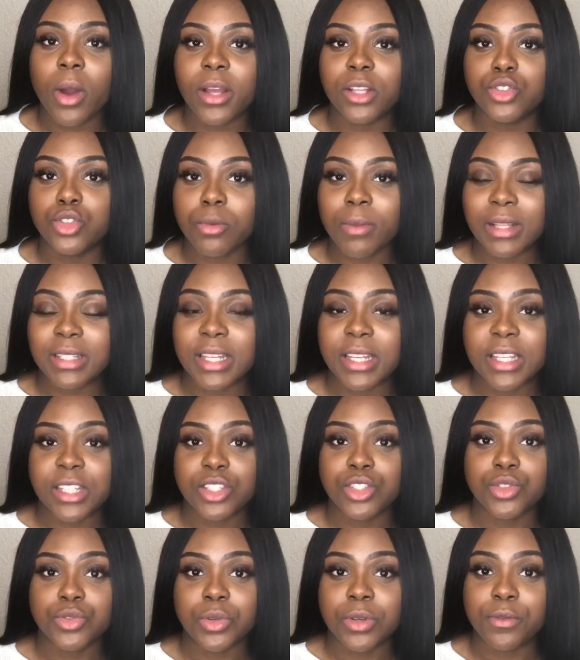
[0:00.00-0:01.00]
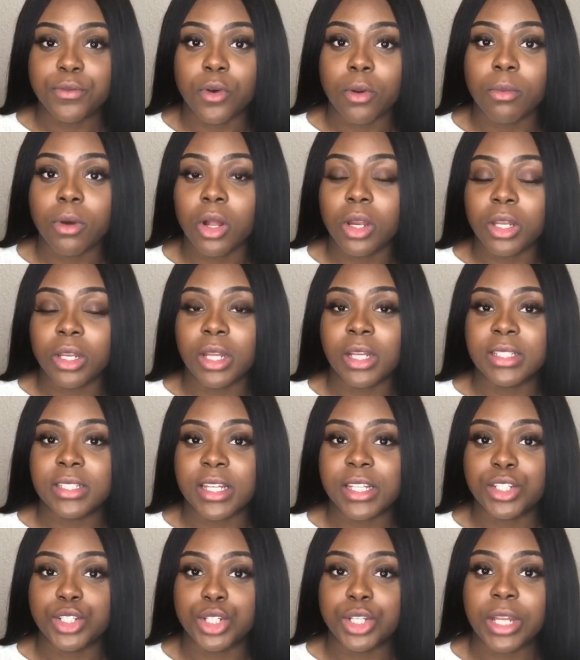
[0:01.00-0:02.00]
a traumatic history from
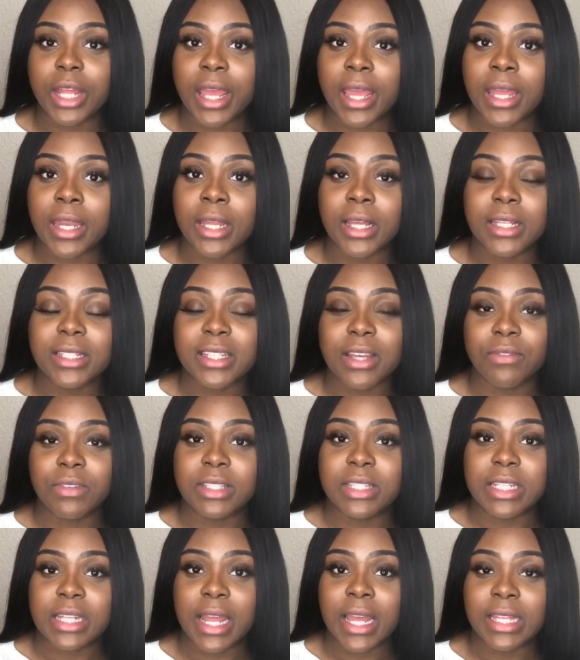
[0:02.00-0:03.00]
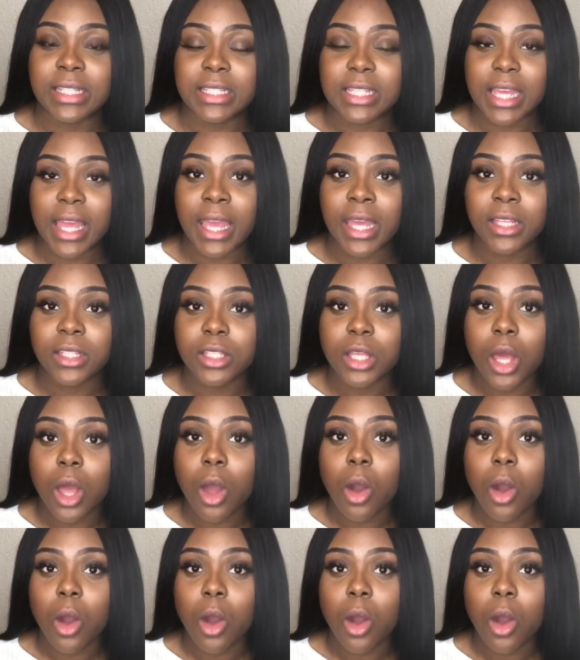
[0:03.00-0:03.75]
colonisation in 1788,